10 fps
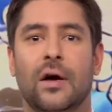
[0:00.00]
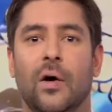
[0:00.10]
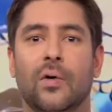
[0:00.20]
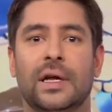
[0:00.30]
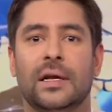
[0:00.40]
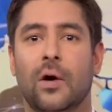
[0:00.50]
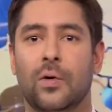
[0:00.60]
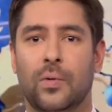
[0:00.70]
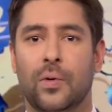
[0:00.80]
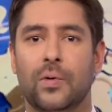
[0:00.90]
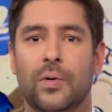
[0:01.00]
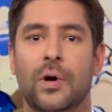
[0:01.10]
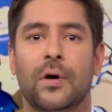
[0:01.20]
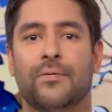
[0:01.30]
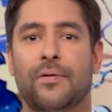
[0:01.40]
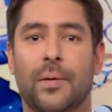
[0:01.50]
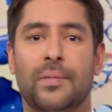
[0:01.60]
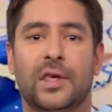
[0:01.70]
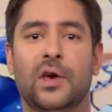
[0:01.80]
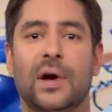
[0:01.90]
Onilogwu from the
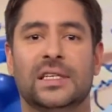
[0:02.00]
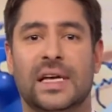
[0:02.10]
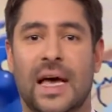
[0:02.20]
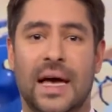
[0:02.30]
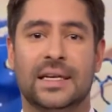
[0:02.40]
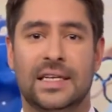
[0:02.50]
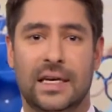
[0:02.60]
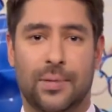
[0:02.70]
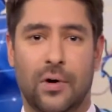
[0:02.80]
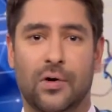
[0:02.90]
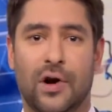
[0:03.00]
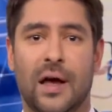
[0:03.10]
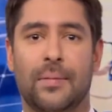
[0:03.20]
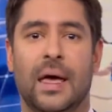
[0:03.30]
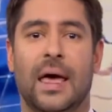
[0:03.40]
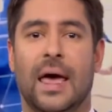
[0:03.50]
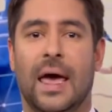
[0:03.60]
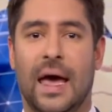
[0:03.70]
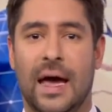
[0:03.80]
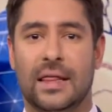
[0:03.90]
USAID program
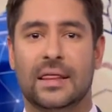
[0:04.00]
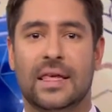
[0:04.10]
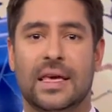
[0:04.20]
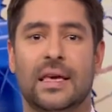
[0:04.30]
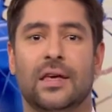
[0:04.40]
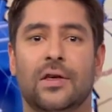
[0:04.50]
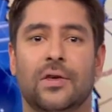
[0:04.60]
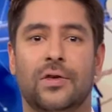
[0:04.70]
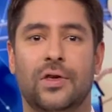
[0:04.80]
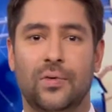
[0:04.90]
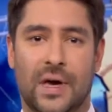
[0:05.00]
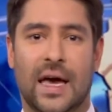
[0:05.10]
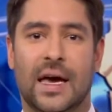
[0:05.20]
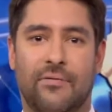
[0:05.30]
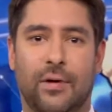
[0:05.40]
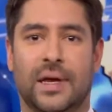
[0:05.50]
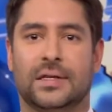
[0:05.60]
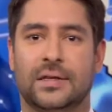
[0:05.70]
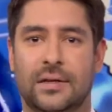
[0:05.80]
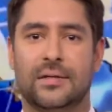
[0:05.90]
and the UK
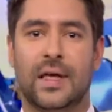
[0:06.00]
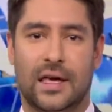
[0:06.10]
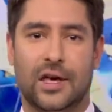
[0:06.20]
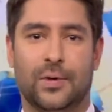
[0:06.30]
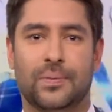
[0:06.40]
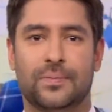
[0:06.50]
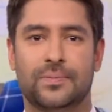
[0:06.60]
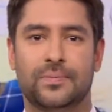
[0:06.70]
government. Thank you.